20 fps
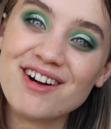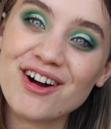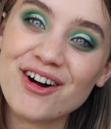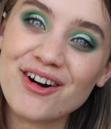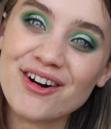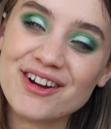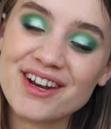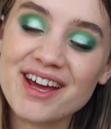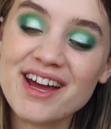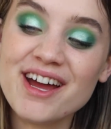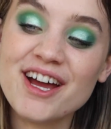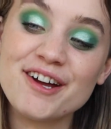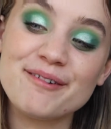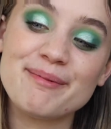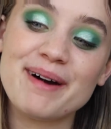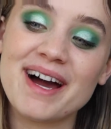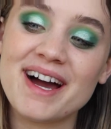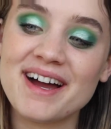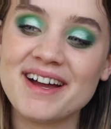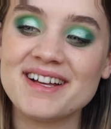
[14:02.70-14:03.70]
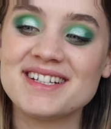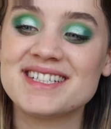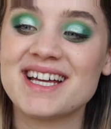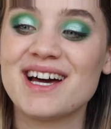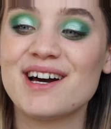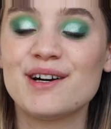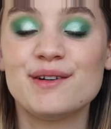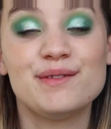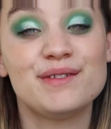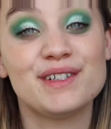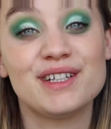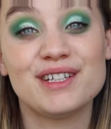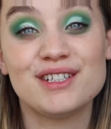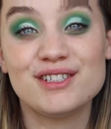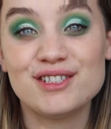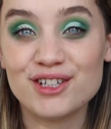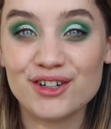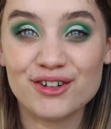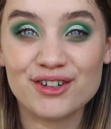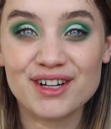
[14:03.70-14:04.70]
on, my eyes are fully
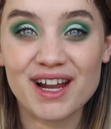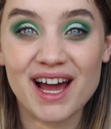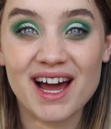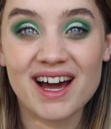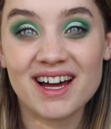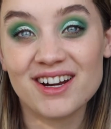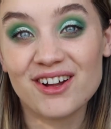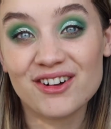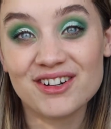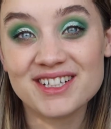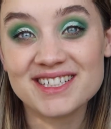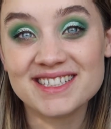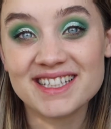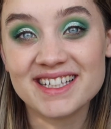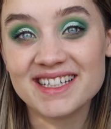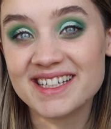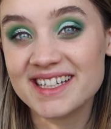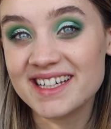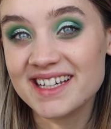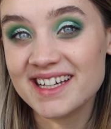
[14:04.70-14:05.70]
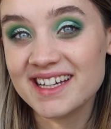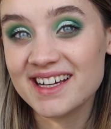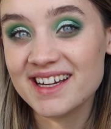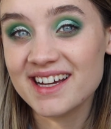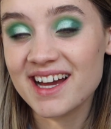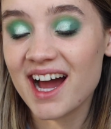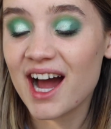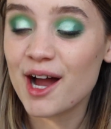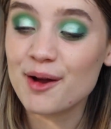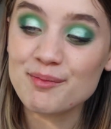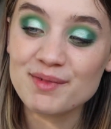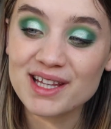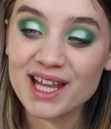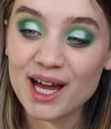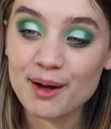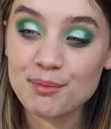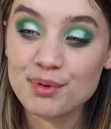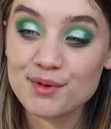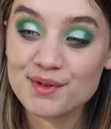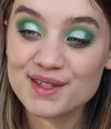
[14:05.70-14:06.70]
done, and honestly, I'm really
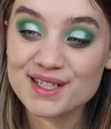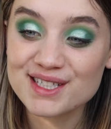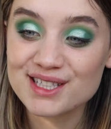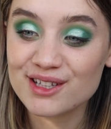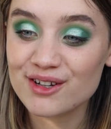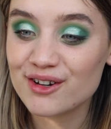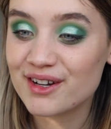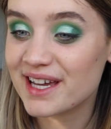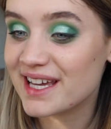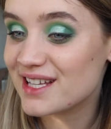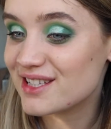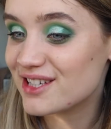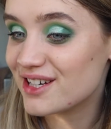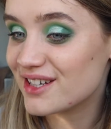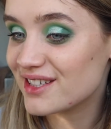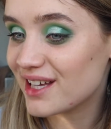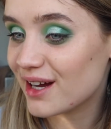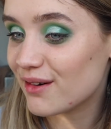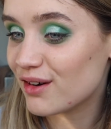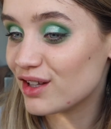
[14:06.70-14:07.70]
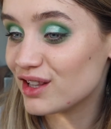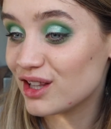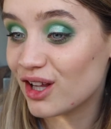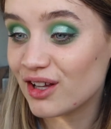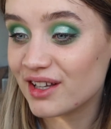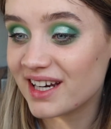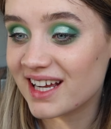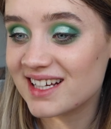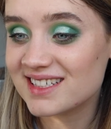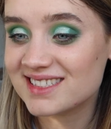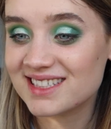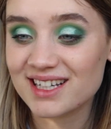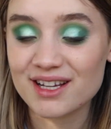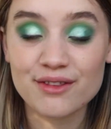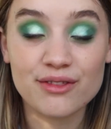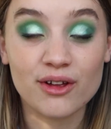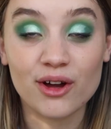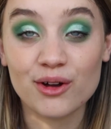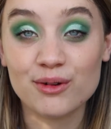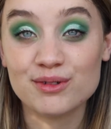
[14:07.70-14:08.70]
happy with this look. It turned out a lot nicer than I
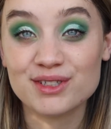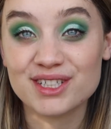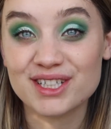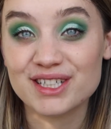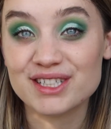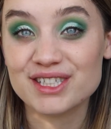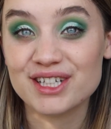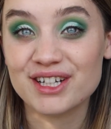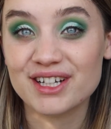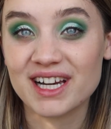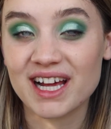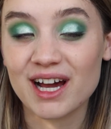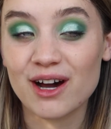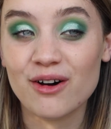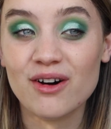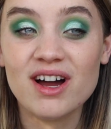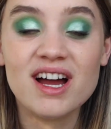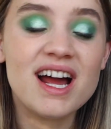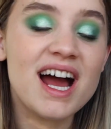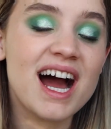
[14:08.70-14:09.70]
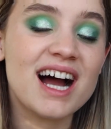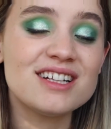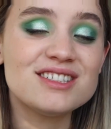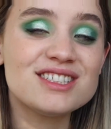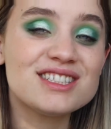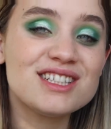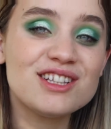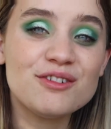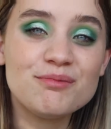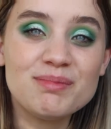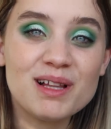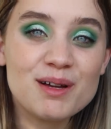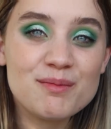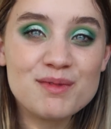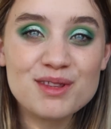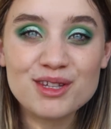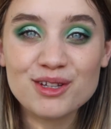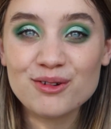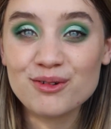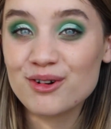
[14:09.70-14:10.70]
thought it was going to turn out. I just love playing
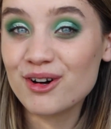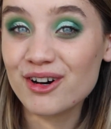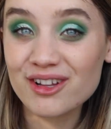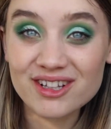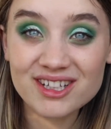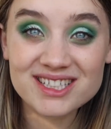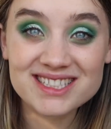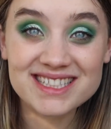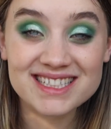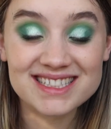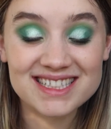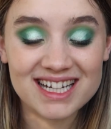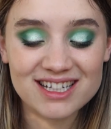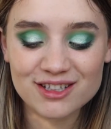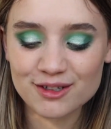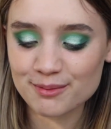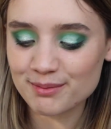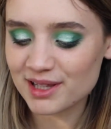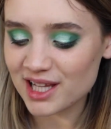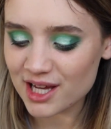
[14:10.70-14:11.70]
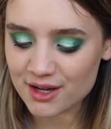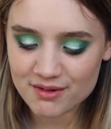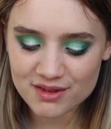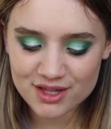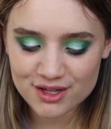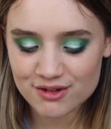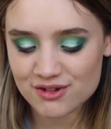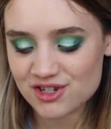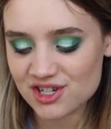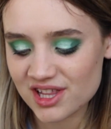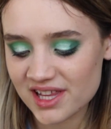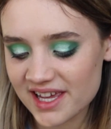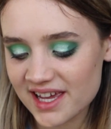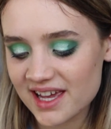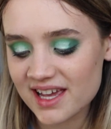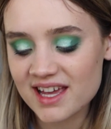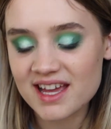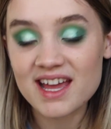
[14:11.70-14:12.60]
with new colours, things that I don't play with usually,